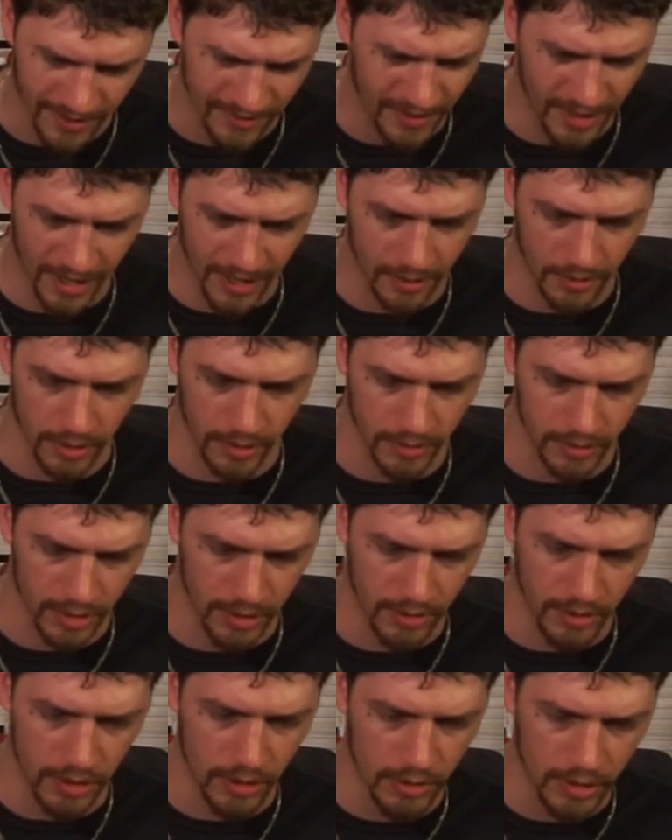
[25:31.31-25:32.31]
I don't know.
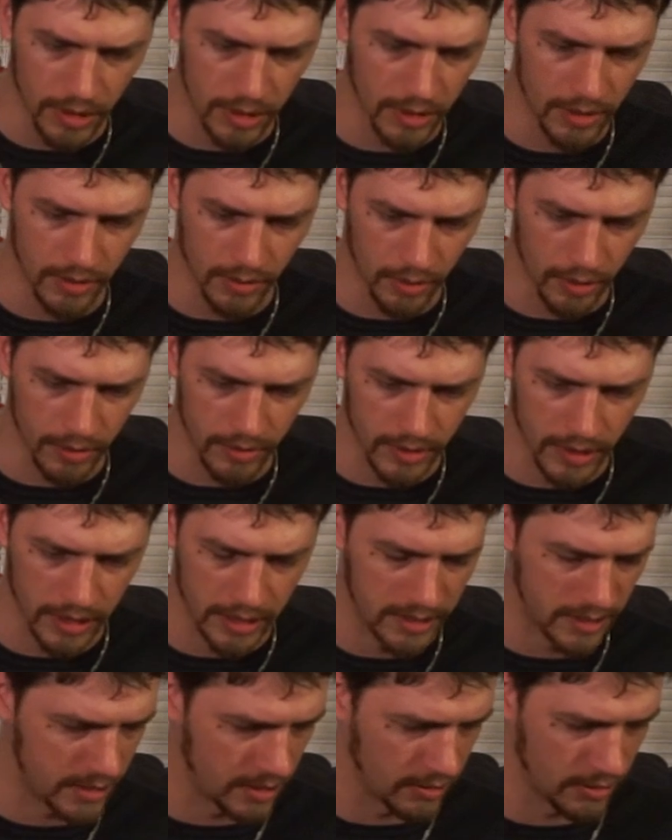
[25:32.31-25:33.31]
You could throw
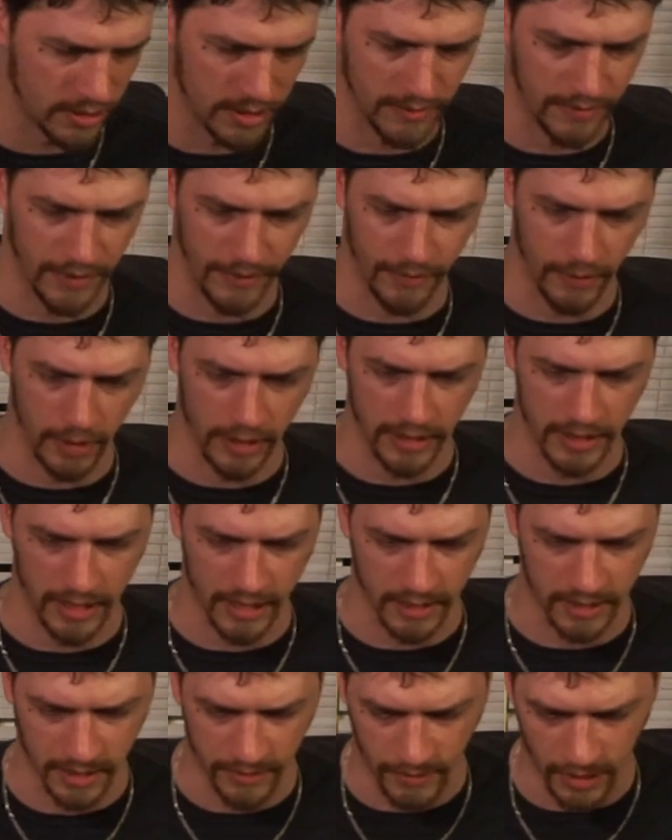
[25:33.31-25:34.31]
a series of different
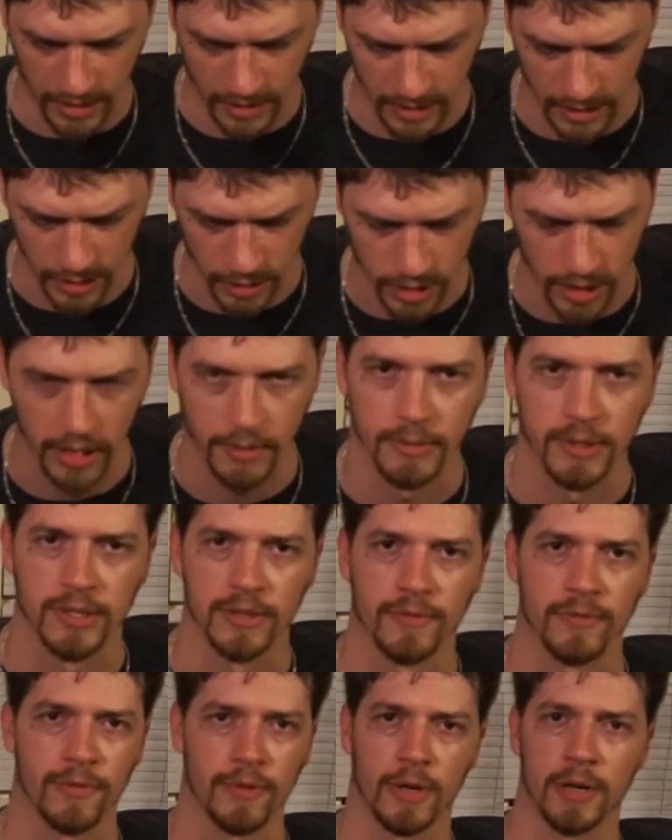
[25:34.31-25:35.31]
attacks. I've got the
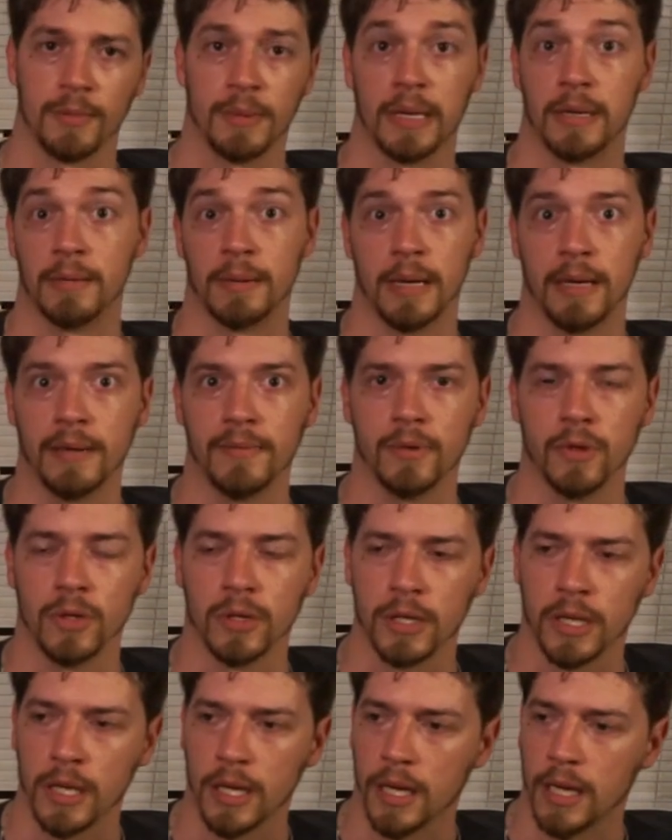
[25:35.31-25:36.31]
enchantments in front of me. I'm not even
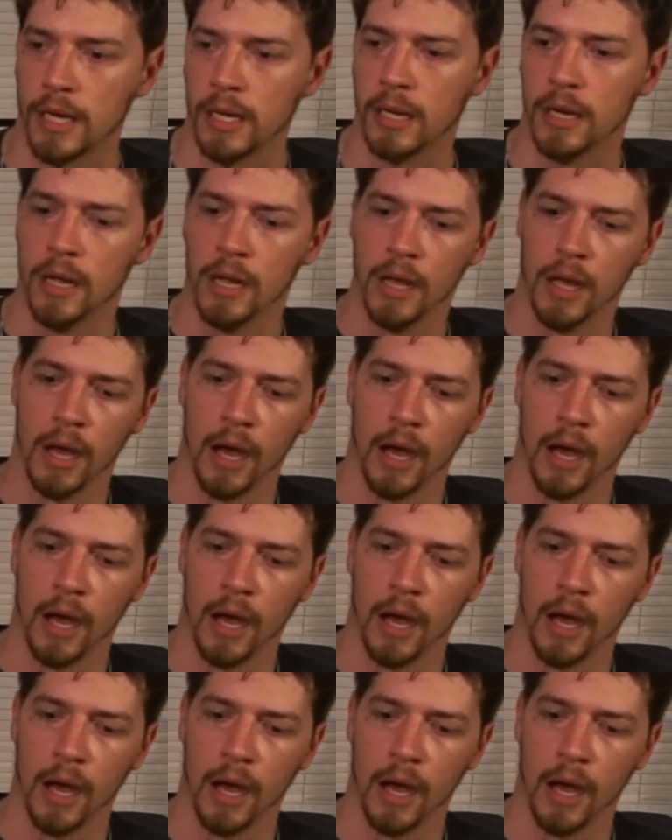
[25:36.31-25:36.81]
looking at it.